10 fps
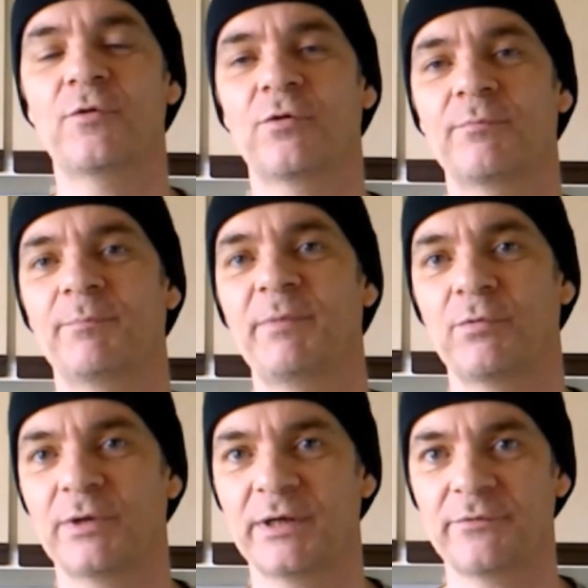you've gone and
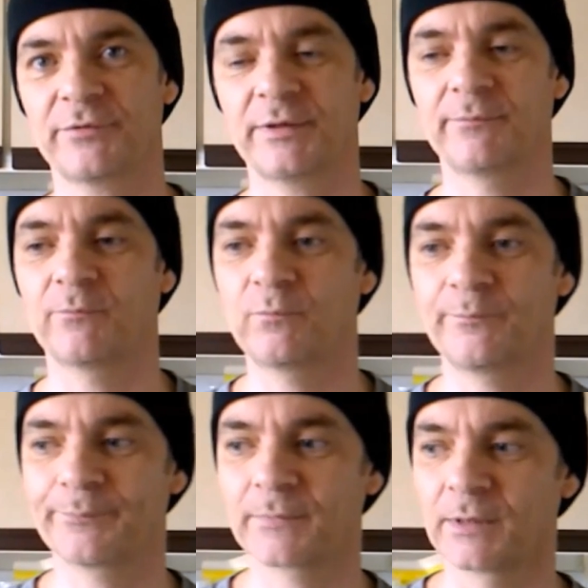built an aviary.
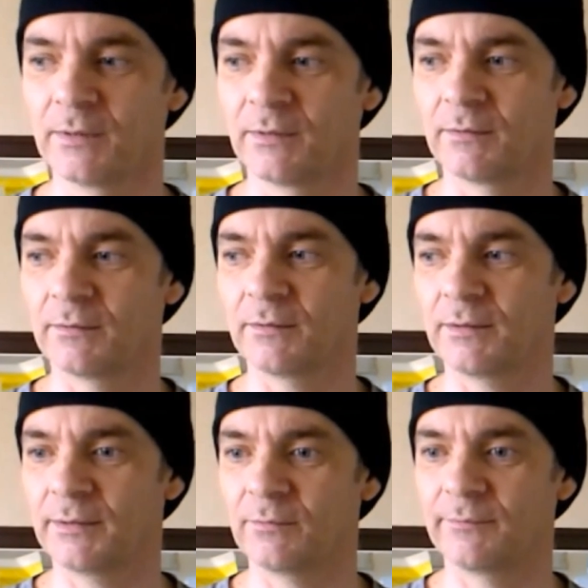
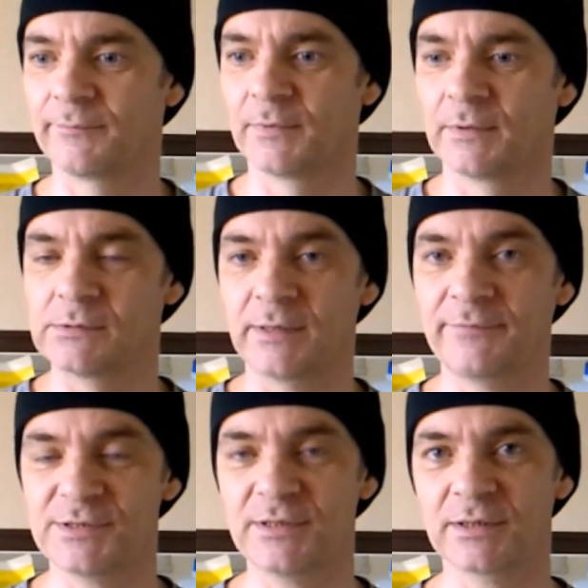Uh,
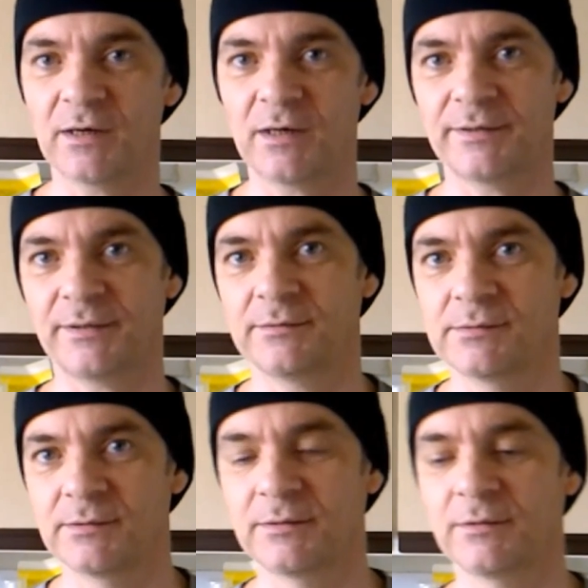if it's in the garden,
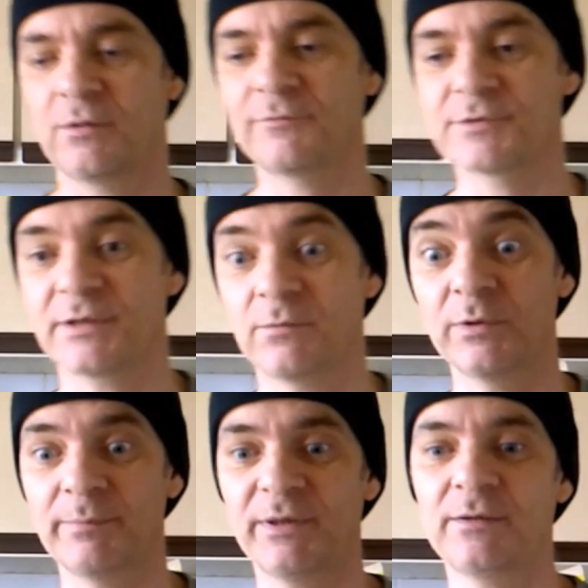obviously it
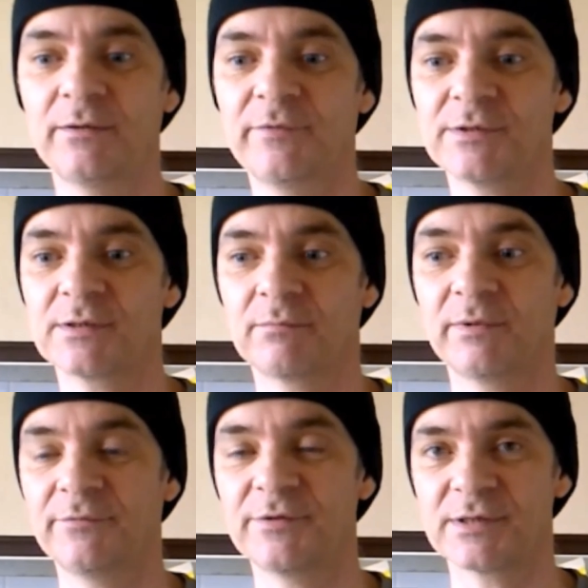would be, if it's, a,
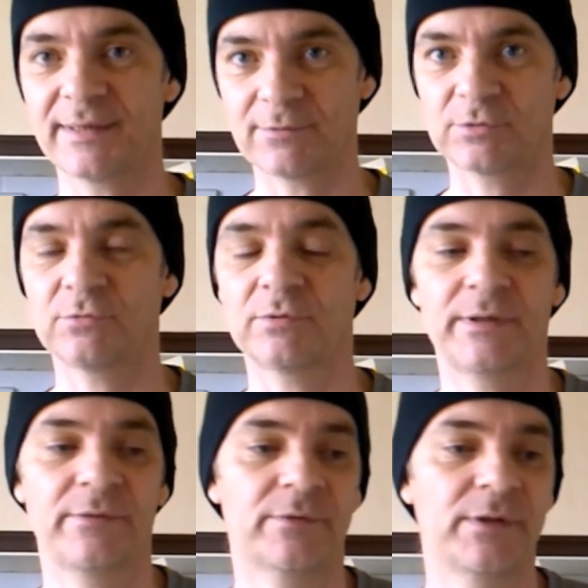if it's an
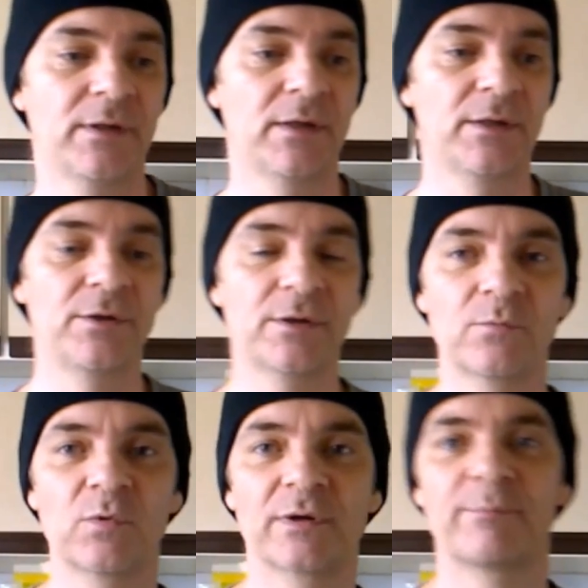outdoor aviary, you're
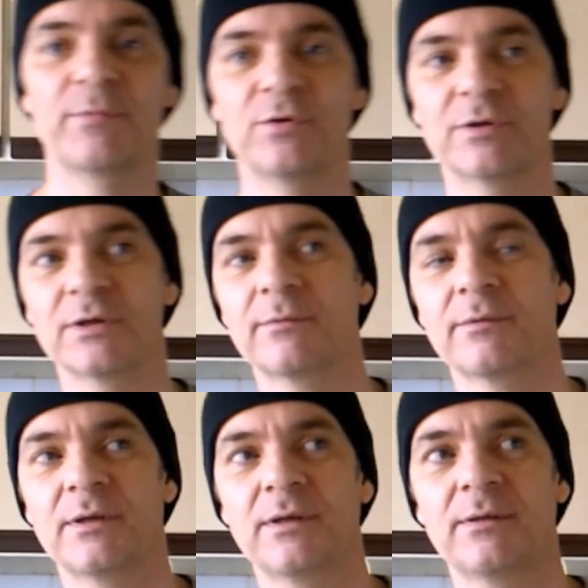going to want to you're going to
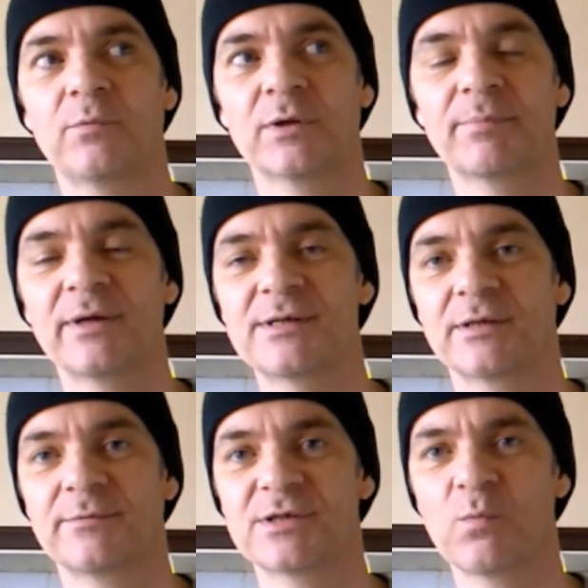uh, want to
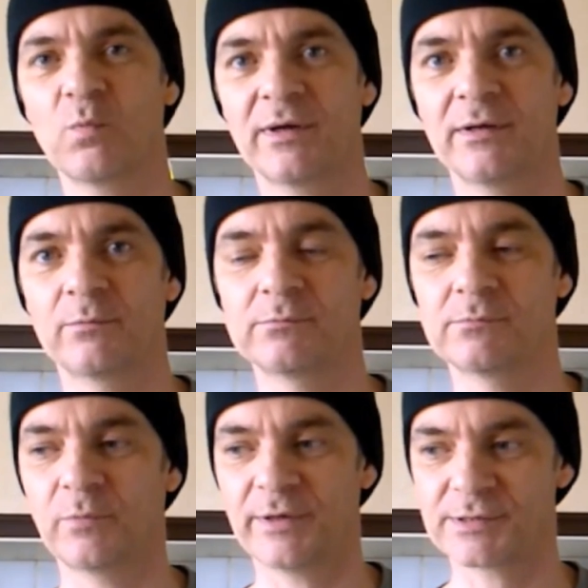place it somewhere
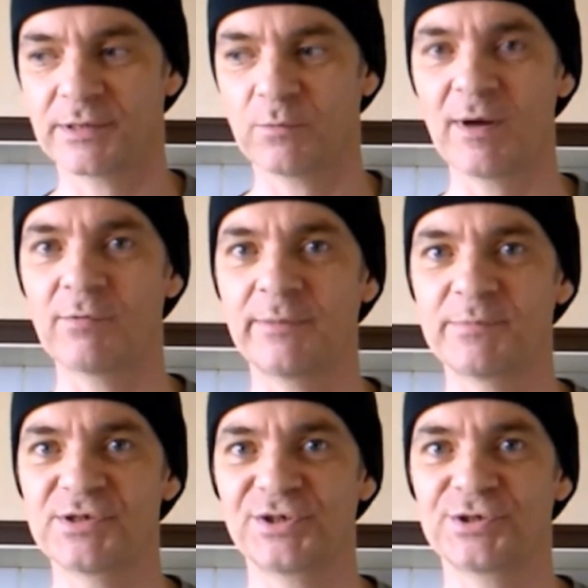where it's in a
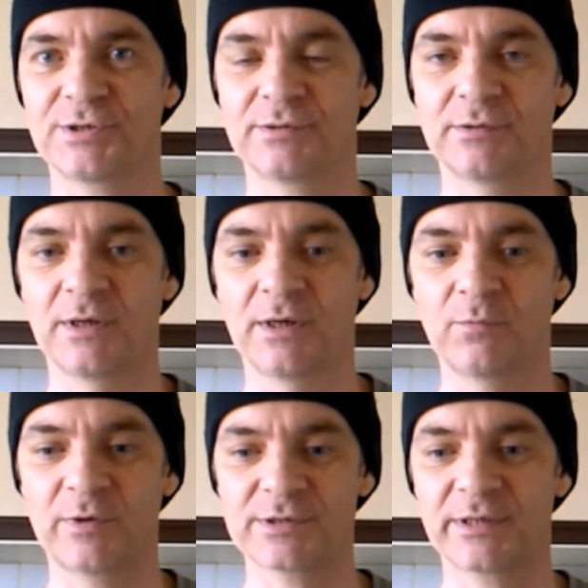well-lit position,
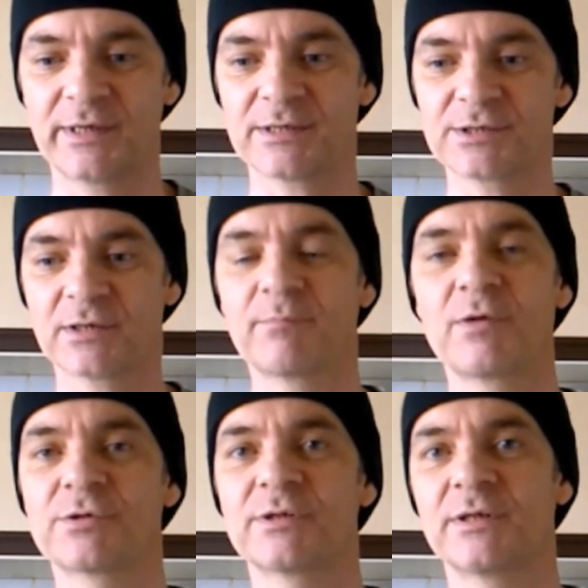where it's going to get sun
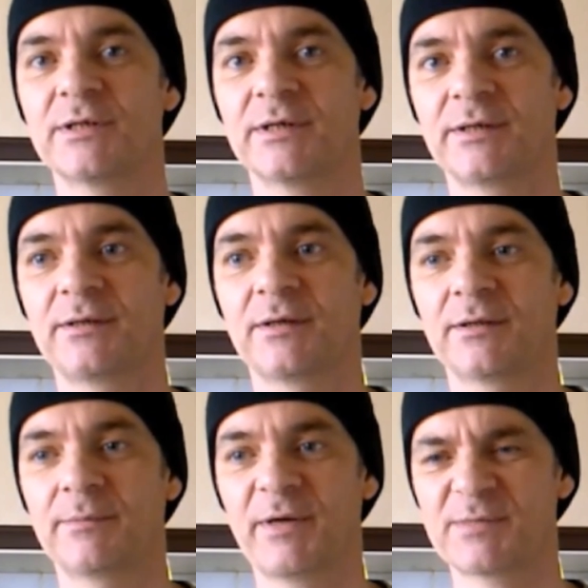most of the day.
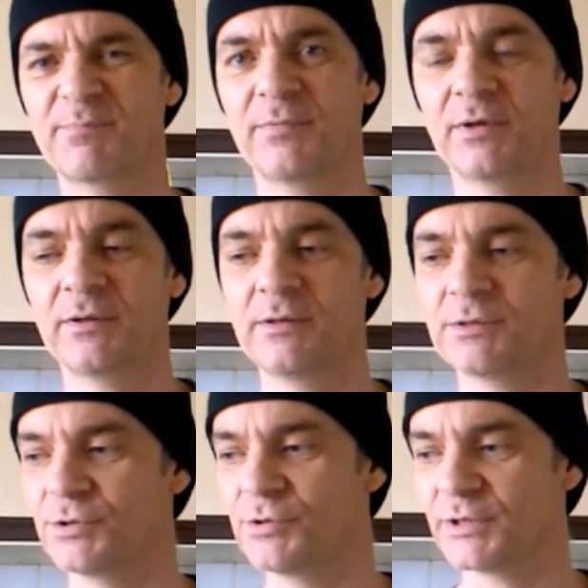The best,
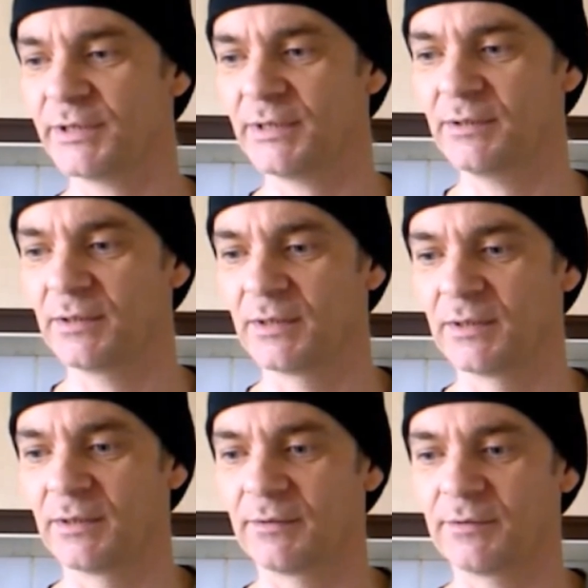it's usually
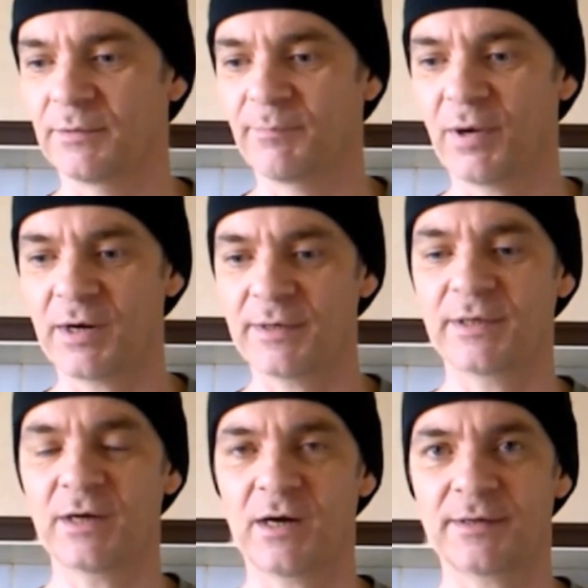the part
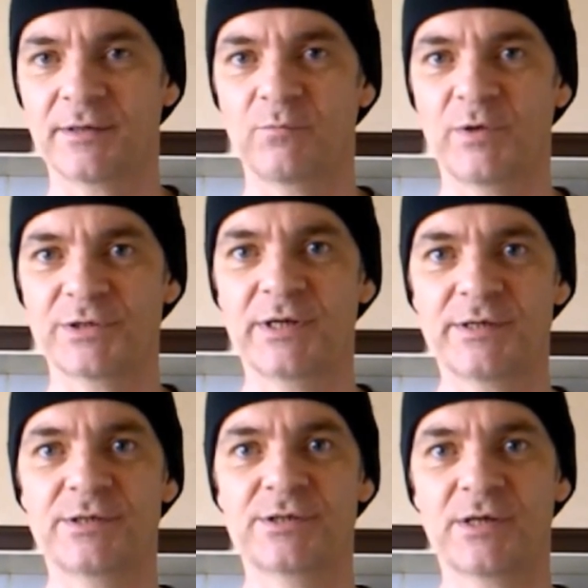in the garden which
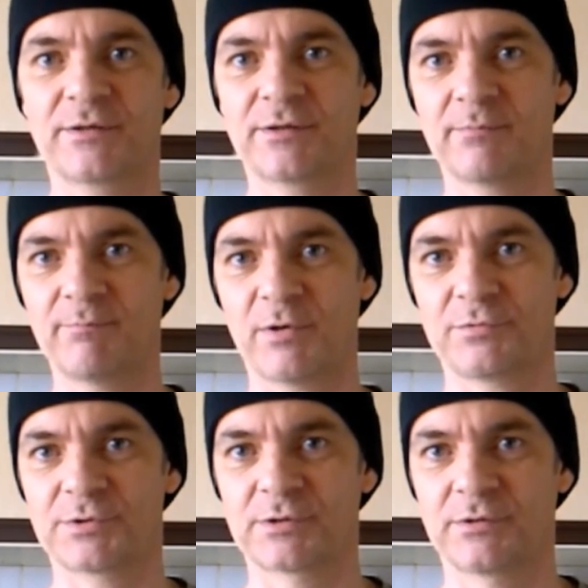gets the sun the
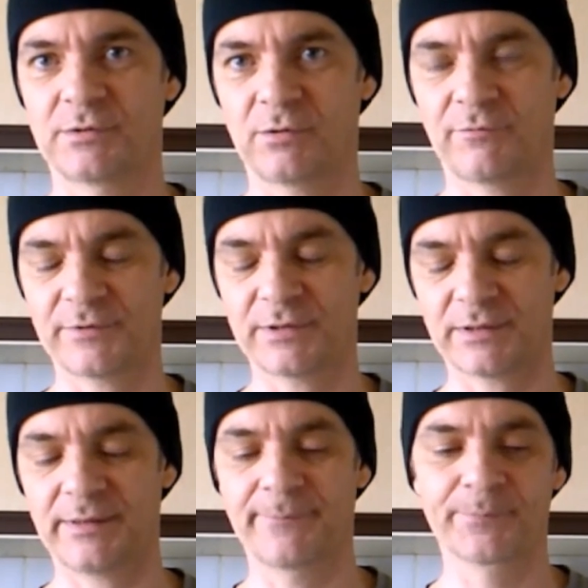most of the
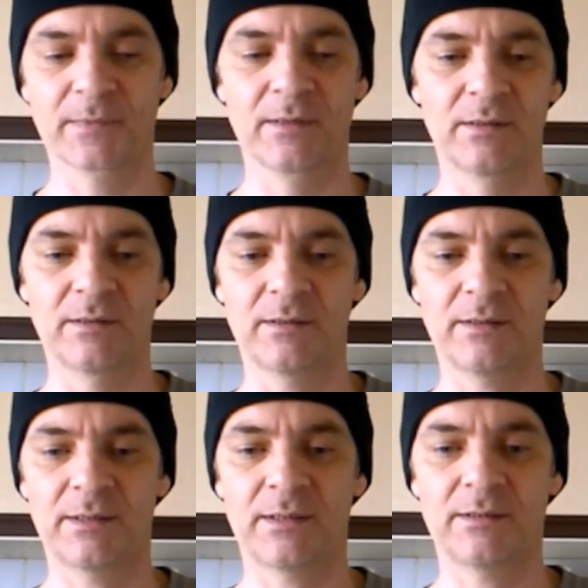day.
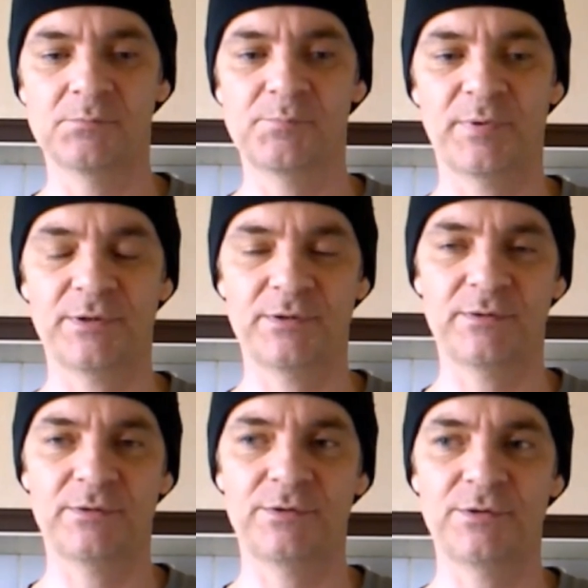Uh, but
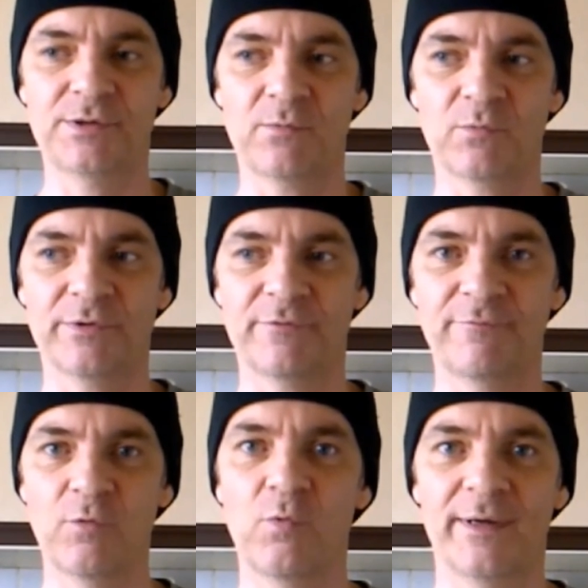you don't want the
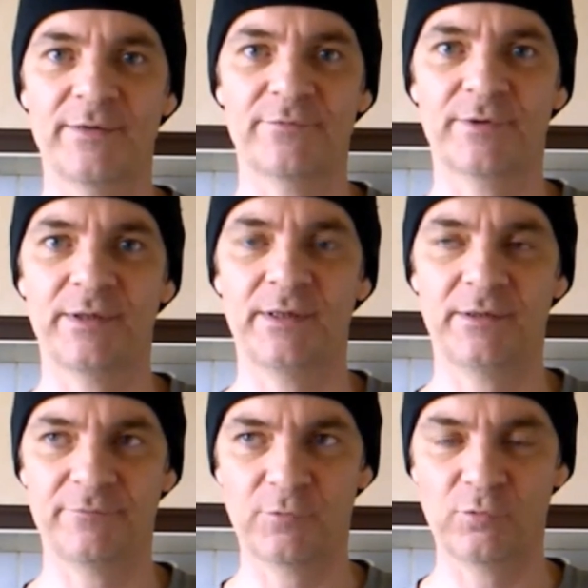full aviary
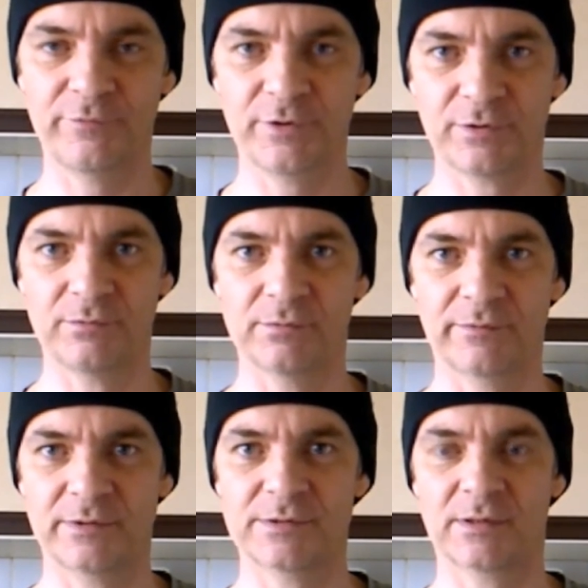in full view
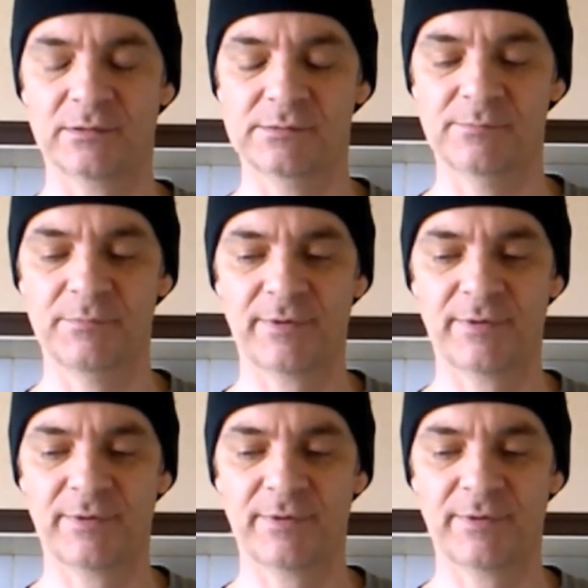of the sun